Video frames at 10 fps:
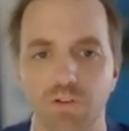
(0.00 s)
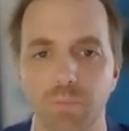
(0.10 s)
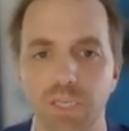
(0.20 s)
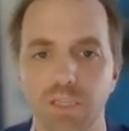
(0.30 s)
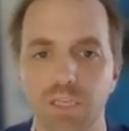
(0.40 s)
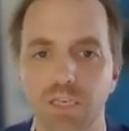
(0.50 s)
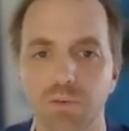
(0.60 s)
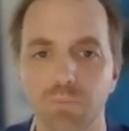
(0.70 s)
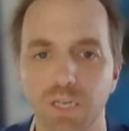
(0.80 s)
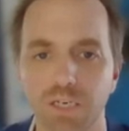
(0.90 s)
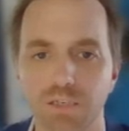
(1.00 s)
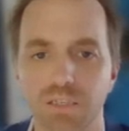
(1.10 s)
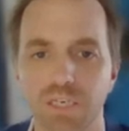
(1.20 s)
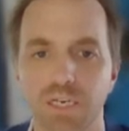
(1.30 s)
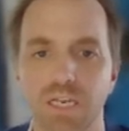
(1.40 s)
I mean, the complainant
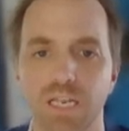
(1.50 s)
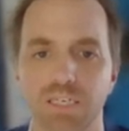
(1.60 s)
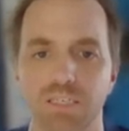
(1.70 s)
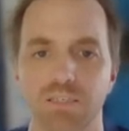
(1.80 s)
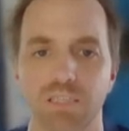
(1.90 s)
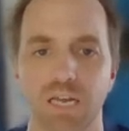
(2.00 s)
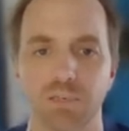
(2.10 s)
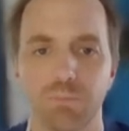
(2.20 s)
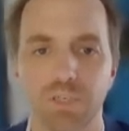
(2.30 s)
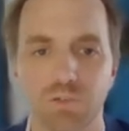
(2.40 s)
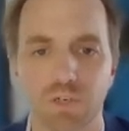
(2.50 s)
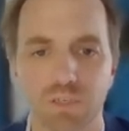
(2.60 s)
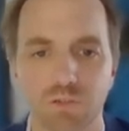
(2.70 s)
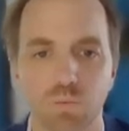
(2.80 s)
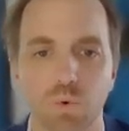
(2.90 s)
here alleges that
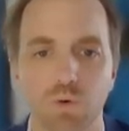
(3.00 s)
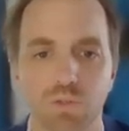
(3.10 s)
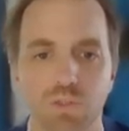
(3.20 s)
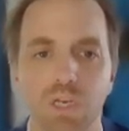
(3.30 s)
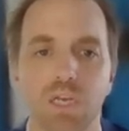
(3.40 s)
Pinterest was